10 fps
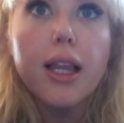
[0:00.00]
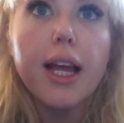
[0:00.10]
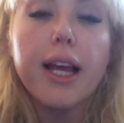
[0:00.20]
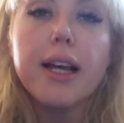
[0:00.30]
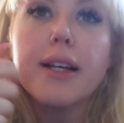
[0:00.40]

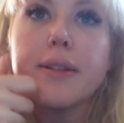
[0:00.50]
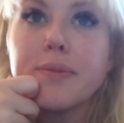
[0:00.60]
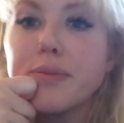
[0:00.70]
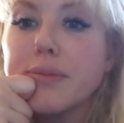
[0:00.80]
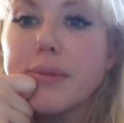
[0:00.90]
like
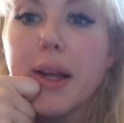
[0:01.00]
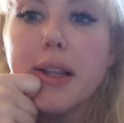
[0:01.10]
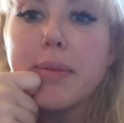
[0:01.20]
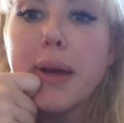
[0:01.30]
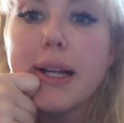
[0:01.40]

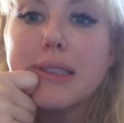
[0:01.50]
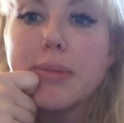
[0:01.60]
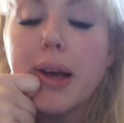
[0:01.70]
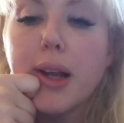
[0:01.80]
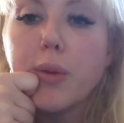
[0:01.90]
getting, making
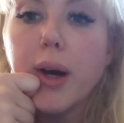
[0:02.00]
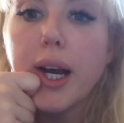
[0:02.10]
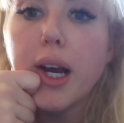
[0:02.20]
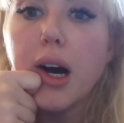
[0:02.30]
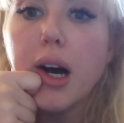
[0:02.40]
some
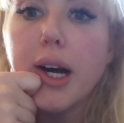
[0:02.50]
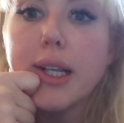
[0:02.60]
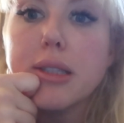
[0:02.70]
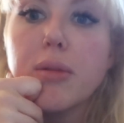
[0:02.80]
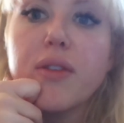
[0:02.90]
headway
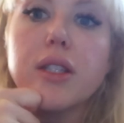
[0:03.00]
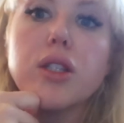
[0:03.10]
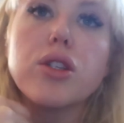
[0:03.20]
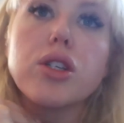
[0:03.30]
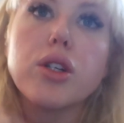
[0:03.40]
on some of his
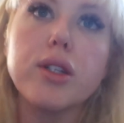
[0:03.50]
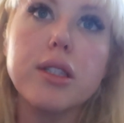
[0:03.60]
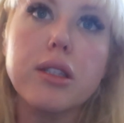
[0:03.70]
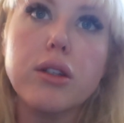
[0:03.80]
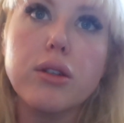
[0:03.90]

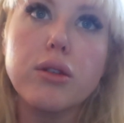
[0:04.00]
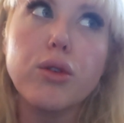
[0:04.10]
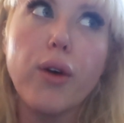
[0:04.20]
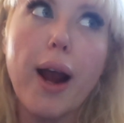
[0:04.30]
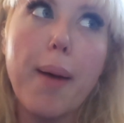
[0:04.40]
insurance
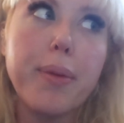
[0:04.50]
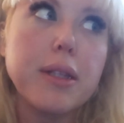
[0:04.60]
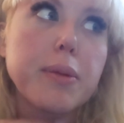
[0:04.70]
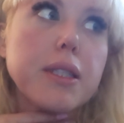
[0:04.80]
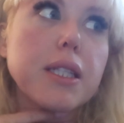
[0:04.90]
crap
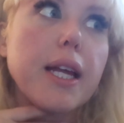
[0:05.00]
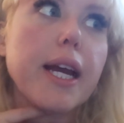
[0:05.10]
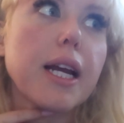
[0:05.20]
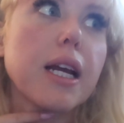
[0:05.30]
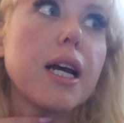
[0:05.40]
that's been
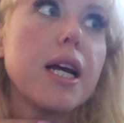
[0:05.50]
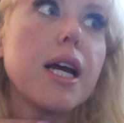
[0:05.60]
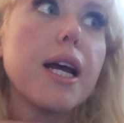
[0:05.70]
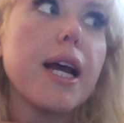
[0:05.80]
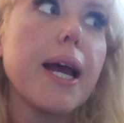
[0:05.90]
delaying
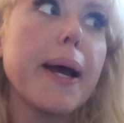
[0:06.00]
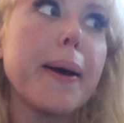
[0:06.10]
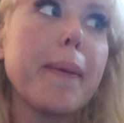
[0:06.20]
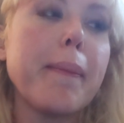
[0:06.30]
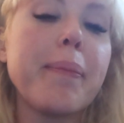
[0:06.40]

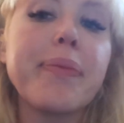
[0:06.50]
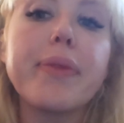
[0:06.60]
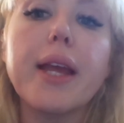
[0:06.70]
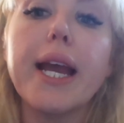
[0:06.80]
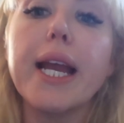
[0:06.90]
him
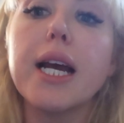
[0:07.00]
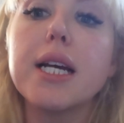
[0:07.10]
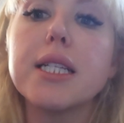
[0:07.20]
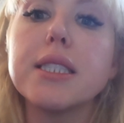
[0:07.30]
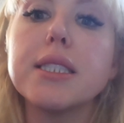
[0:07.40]

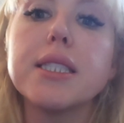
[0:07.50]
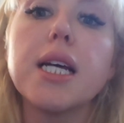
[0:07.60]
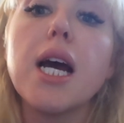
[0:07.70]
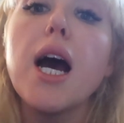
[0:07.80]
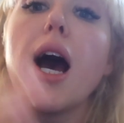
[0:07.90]
and
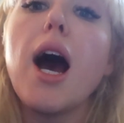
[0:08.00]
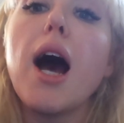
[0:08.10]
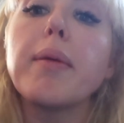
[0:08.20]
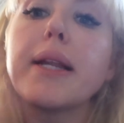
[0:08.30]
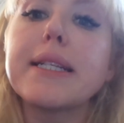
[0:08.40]

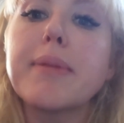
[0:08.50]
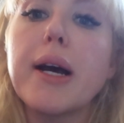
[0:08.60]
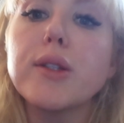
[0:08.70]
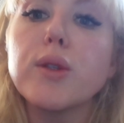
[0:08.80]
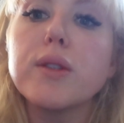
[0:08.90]
I'm getting some
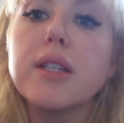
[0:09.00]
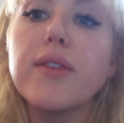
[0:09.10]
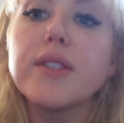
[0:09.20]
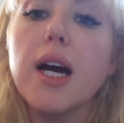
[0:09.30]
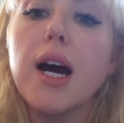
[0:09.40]
household
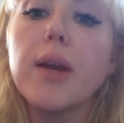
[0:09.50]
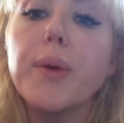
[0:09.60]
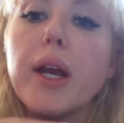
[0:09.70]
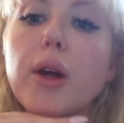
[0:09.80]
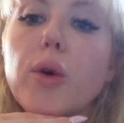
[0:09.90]
stuff done.
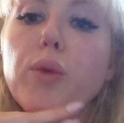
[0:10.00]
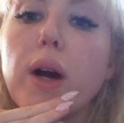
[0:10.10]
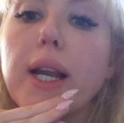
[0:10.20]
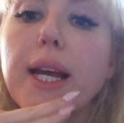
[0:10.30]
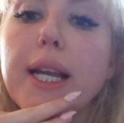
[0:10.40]
We got to go
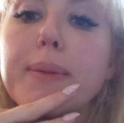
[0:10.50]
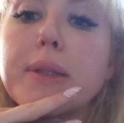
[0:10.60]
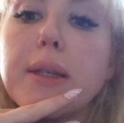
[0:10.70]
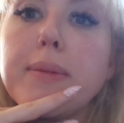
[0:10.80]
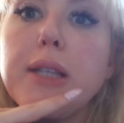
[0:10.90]
run and get him
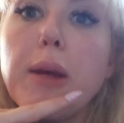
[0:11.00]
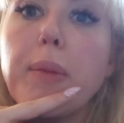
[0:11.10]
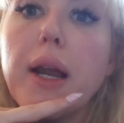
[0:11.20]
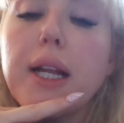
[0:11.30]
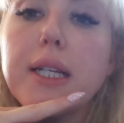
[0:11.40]
some
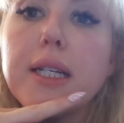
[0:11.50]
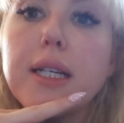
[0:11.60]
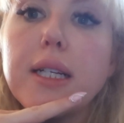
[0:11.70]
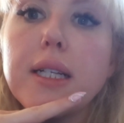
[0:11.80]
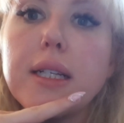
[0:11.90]
diabetic,
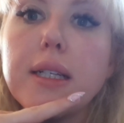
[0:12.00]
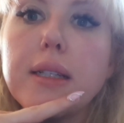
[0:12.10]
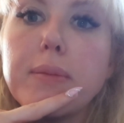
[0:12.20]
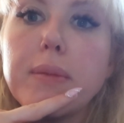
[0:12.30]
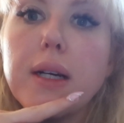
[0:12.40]

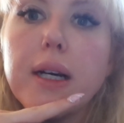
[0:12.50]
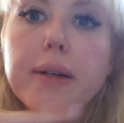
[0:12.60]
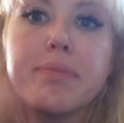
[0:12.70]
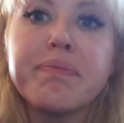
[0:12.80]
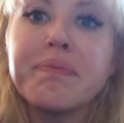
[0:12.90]

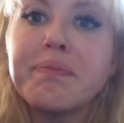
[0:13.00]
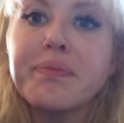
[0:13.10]
um,